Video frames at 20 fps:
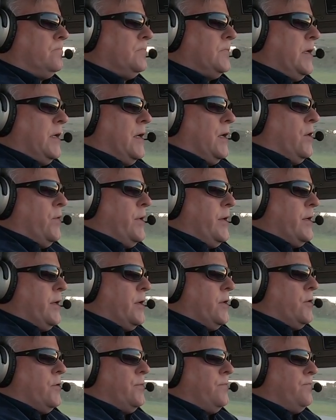There we
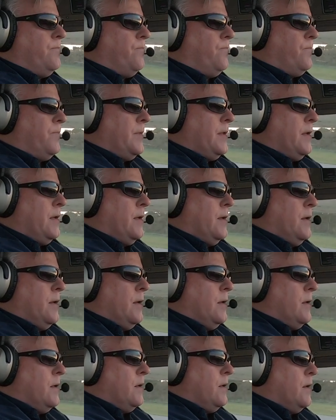go.
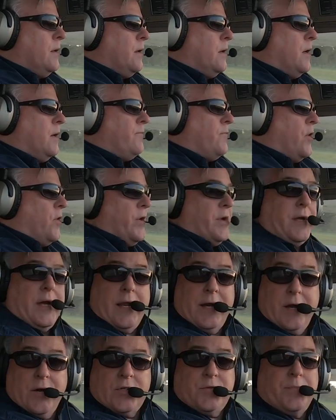Already
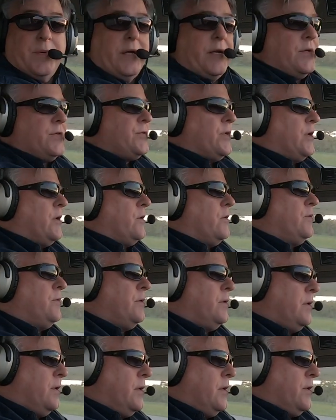got airspeed, so
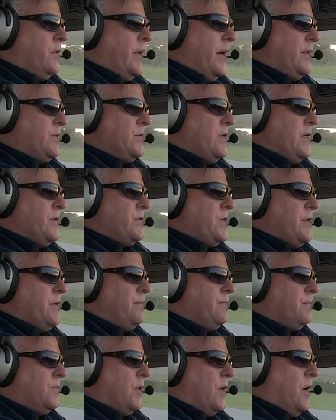that's easy.
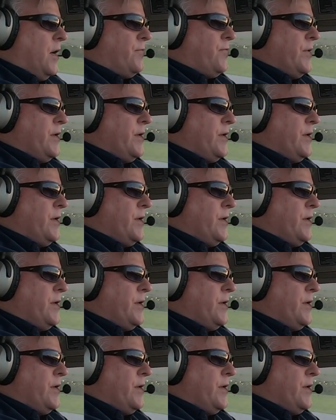Off we go.